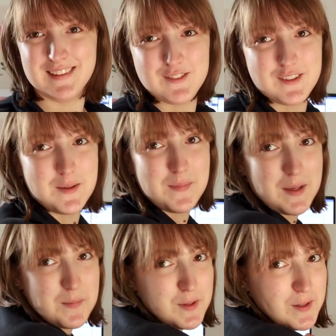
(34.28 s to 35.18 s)
It's what's on my
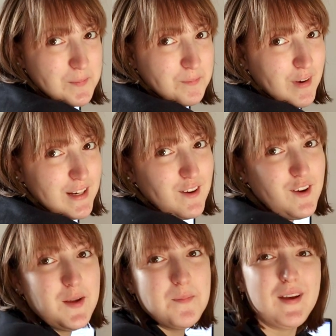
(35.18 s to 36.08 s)
computer right
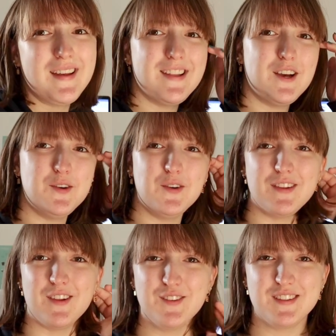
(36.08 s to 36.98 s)
now, but
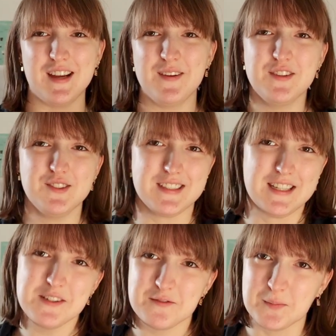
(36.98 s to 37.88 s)
hello, long time no
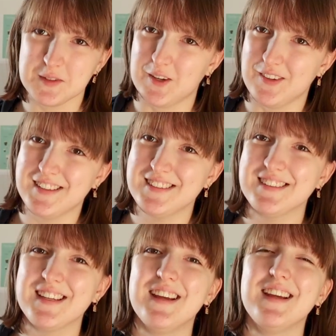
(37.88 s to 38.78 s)
see from
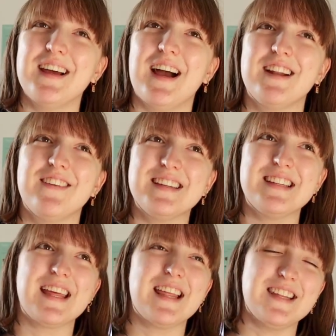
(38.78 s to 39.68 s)
Scotland. I know I
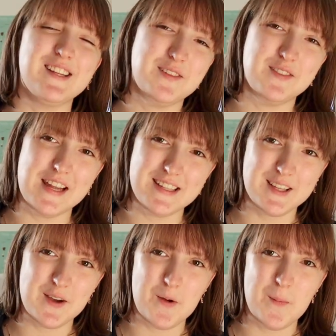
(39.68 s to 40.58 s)
did like a little few days
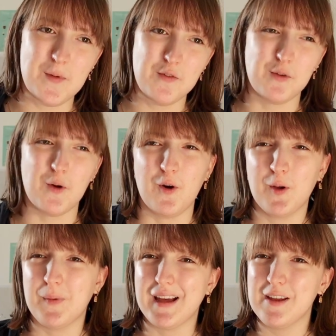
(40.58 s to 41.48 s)
at home
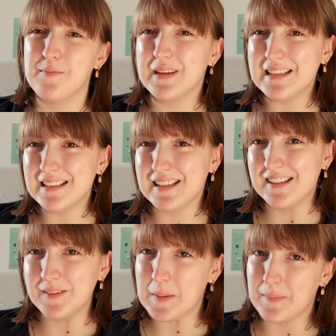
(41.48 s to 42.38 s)
vlog, but I've been a
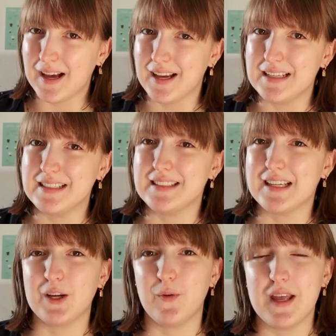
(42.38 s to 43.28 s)
little bit bad and
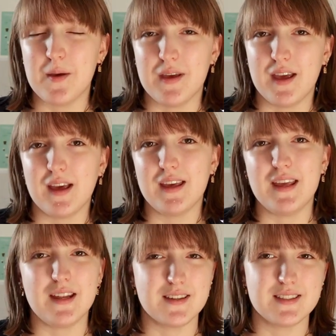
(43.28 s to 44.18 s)
taking quite a big
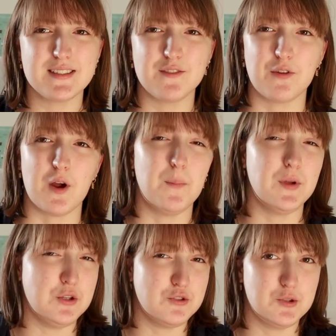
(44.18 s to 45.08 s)
hiatus
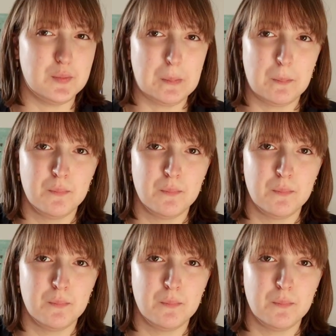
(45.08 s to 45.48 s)
from YouTube.